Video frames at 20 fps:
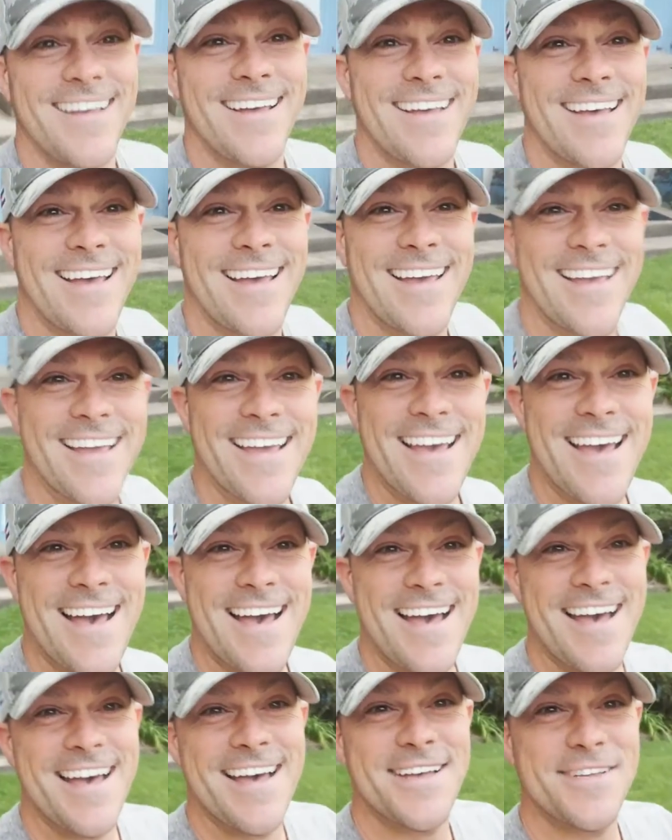Hey
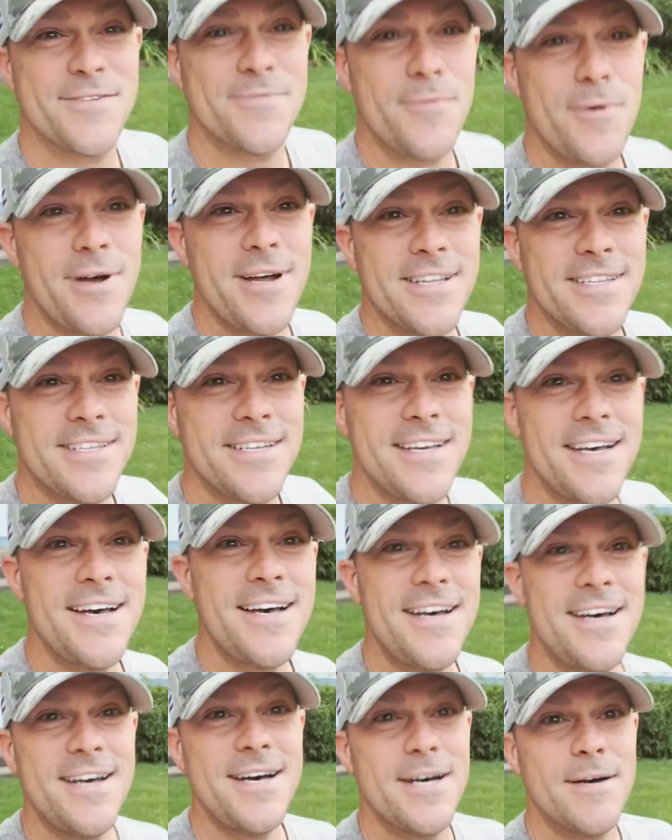guys, what's
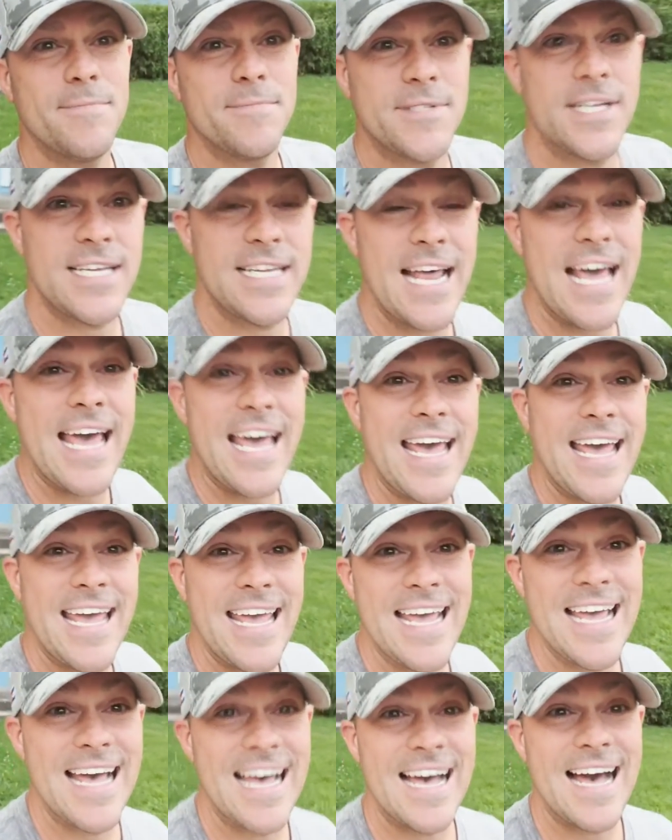up?
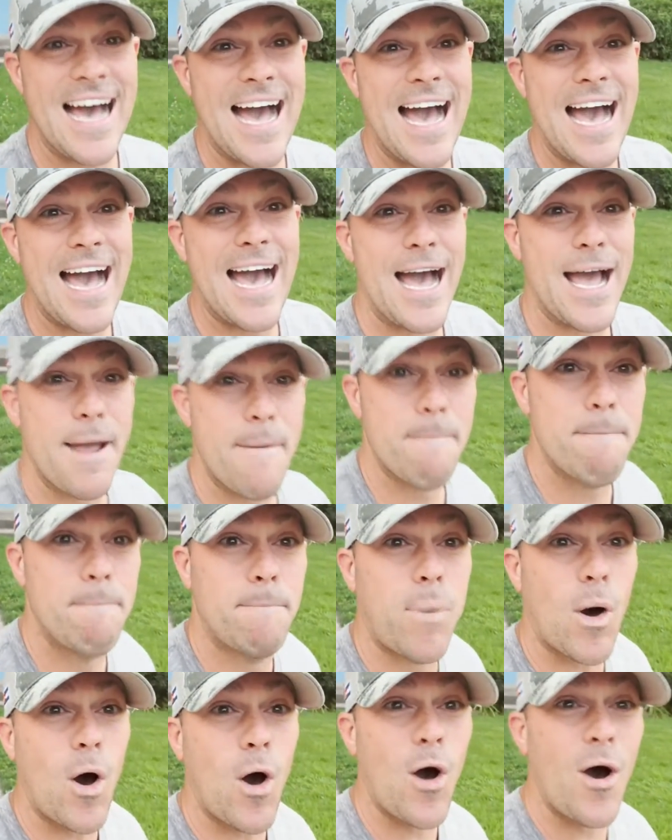Today, I
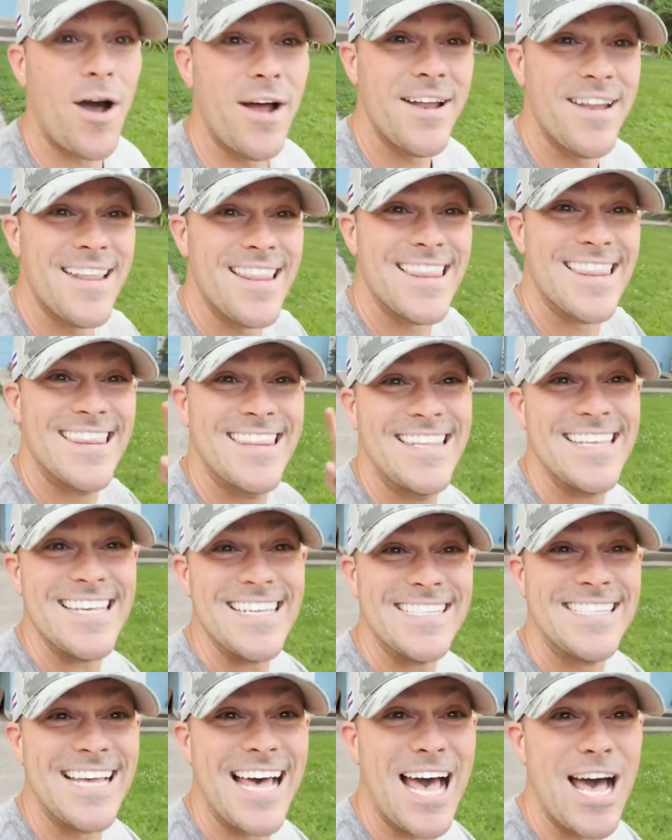bought
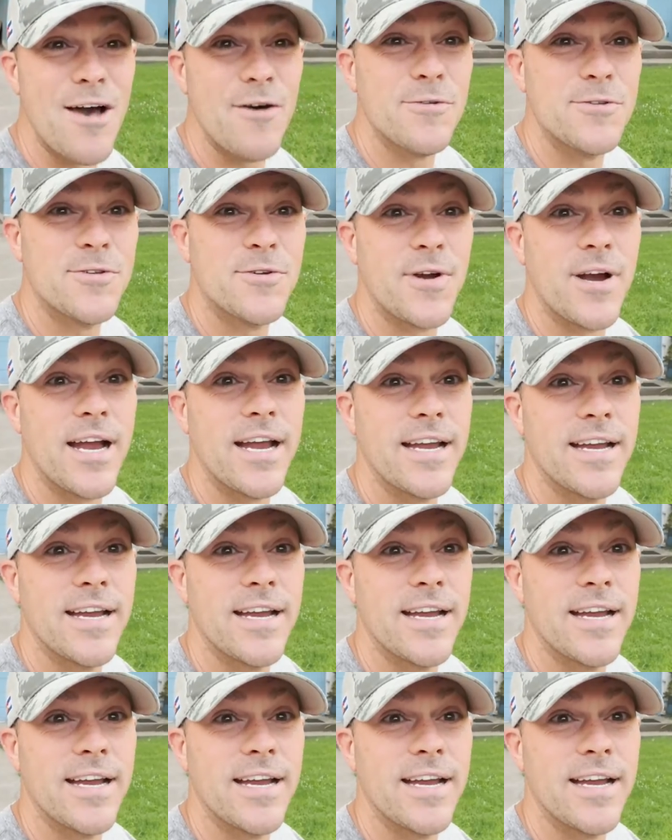this house right